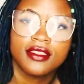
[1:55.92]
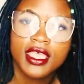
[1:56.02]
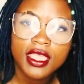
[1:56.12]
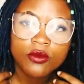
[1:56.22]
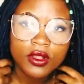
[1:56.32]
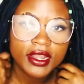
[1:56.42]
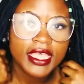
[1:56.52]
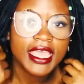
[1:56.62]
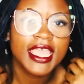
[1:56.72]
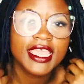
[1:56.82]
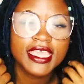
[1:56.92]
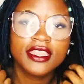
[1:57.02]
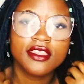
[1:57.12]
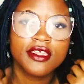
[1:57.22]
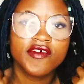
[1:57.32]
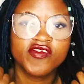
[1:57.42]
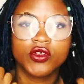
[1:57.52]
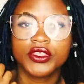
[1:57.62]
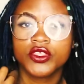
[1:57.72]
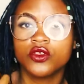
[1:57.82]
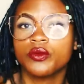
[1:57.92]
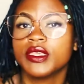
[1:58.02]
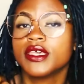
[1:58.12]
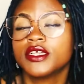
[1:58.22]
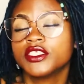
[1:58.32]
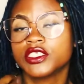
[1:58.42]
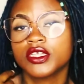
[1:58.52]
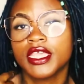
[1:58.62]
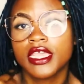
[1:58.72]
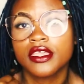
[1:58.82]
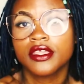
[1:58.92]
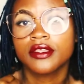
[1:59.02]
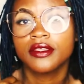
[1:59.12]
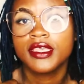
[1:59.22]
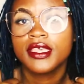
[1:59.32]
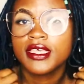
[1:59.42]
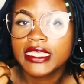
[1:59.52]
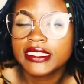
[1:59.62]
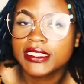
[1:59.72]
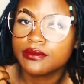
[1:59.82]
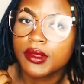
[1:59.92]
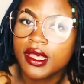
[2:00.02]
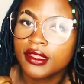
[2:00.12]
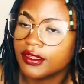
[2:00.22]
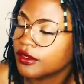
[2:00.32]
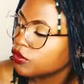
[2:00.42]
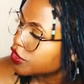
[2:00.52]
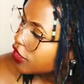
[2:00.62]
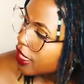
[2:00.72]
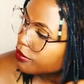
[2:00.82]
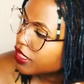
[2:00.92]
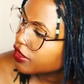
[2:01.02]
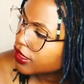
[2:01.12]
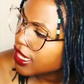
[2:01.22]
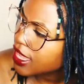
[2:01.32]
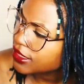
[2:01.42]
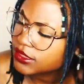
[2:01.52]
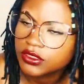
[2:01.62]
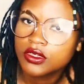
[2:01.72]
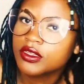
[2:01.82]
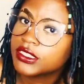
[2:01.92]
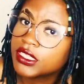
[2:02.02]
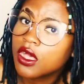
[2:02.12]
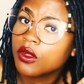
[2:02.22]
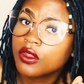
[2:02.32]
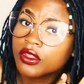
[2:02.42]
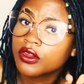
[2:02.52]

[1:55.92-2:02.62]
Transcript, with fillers: They wanna hang in there for you because your hair is smaller. When you got bigger locks, you don't get to hold a